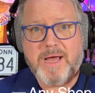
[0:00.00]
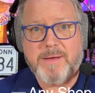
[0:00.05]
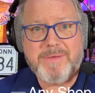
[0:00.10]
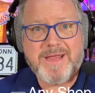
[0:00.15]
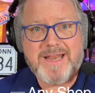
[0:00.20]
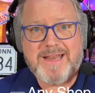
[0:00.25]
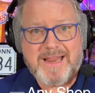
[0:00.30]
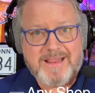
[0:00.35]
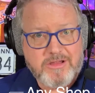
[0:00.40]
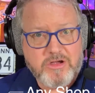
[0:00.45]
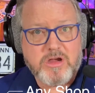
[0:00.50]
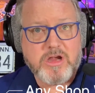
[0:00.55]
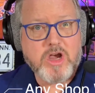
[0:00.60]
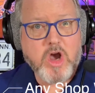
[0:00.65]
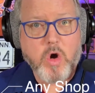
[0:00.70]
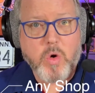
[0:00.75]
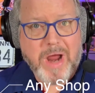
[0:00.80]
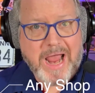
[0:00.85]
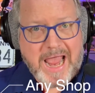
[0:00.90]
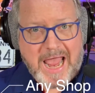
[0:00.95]
I mean, you can
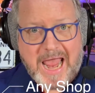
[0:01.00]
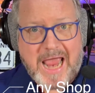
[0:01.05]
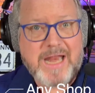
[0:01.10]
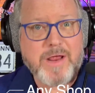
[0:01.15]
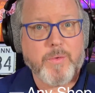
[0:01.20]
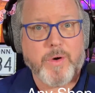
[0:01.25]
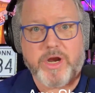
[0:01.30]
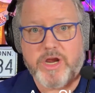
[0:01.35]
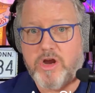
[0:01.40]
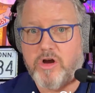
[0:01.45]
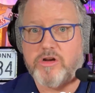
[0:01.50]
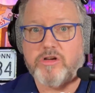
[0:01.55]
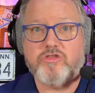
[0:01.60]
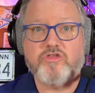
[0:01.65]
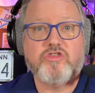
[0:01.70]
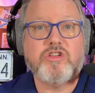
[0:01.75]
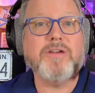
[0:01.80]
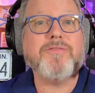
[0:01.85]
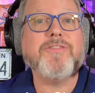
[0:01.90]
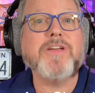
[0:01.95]
go anywhere. You can go to
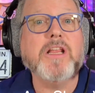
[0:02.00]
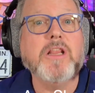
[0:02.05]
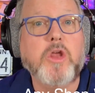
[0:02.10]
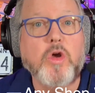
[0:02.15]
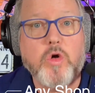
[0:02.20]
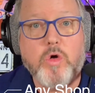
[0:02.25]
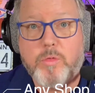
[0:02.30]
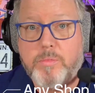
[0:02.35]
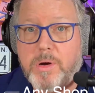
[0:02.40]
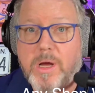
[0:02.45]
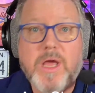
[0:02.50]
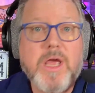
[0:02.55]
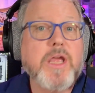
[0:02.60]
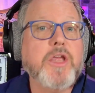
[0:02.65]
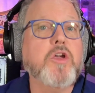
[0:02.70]
Jiffy Lube,